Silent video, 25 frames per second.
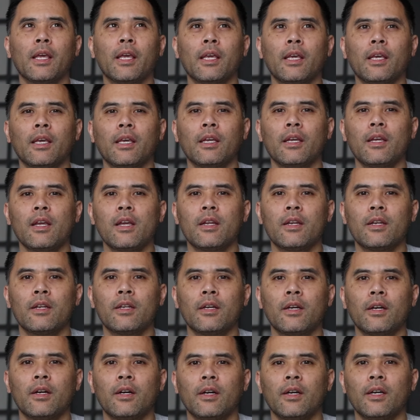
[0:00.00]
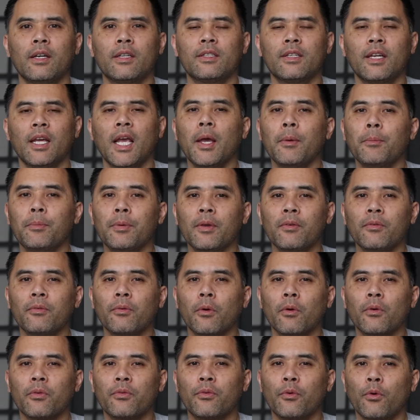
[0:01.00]
and it's an
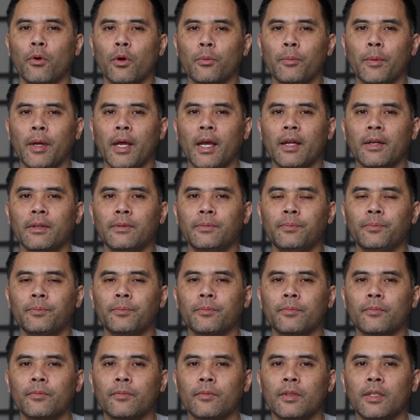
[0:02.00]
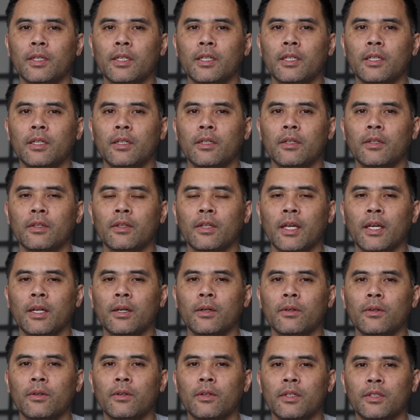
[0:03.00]
MP4 format.
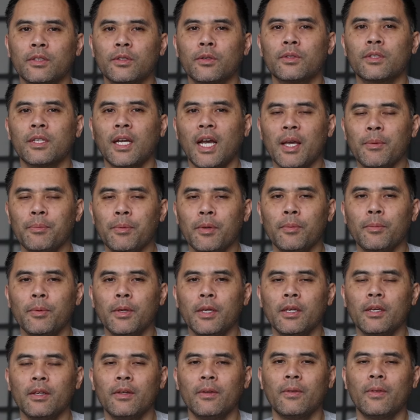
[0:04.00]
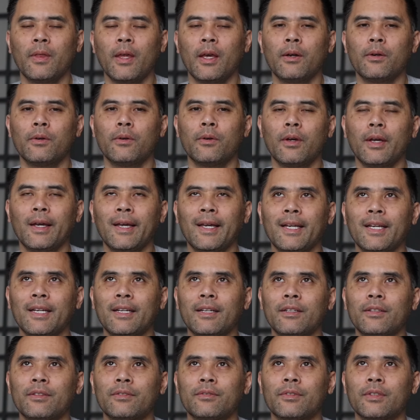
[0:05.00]
So it's IPB. They don't
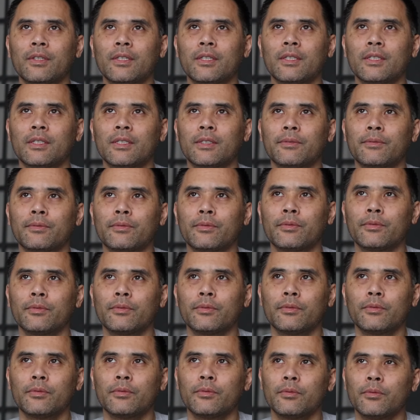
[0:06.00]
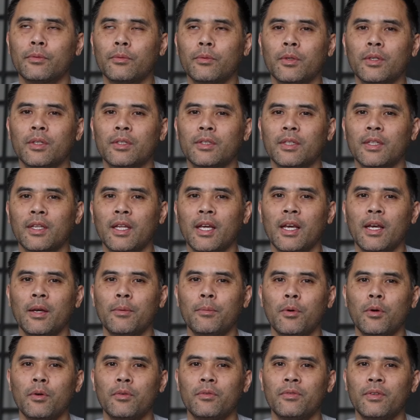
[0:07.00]
have what is it, the
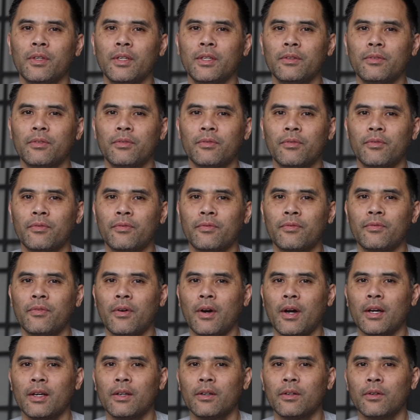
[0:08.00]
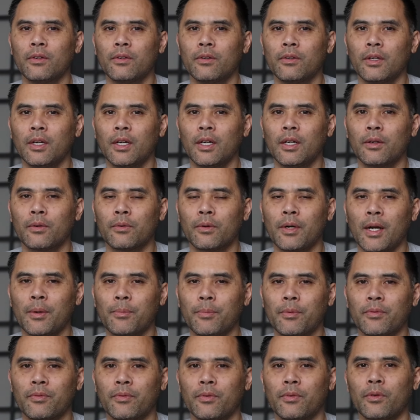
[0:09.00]
MOV file
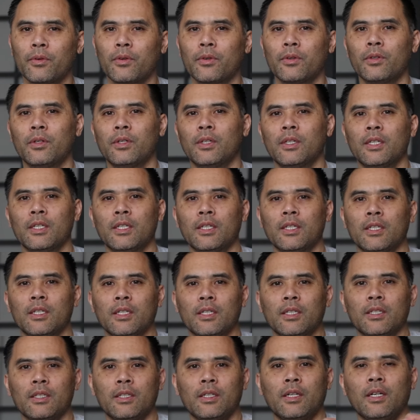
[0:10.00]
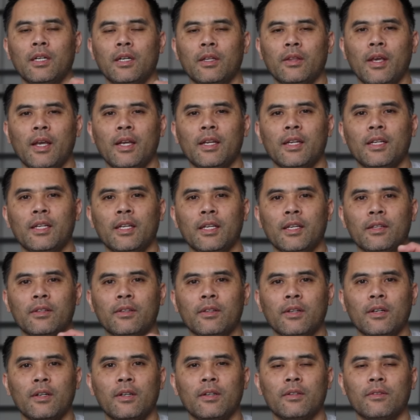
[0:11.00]
wrapper for the 80D and
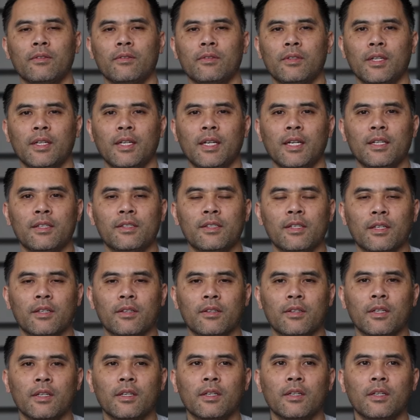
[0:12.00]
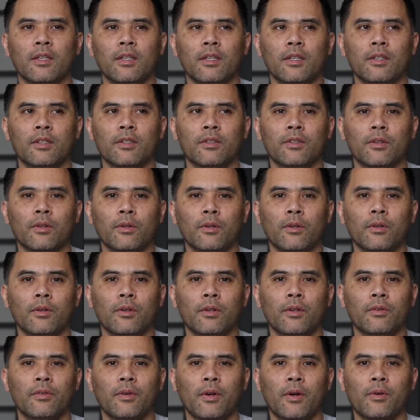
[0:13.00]
1080 60. So
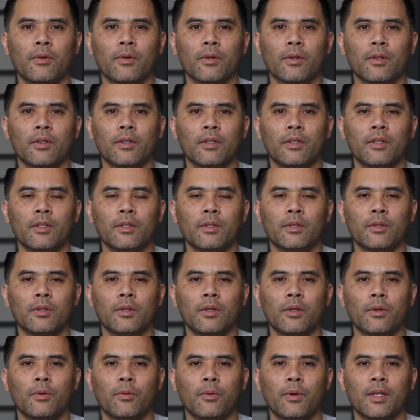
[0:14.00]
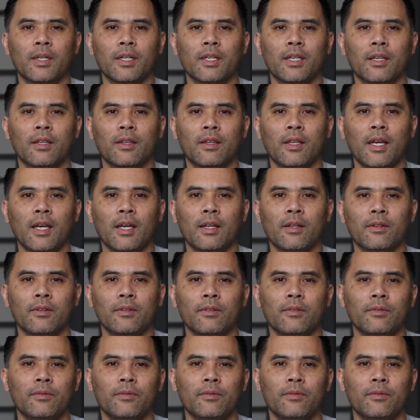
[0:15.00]
if I were to want to get that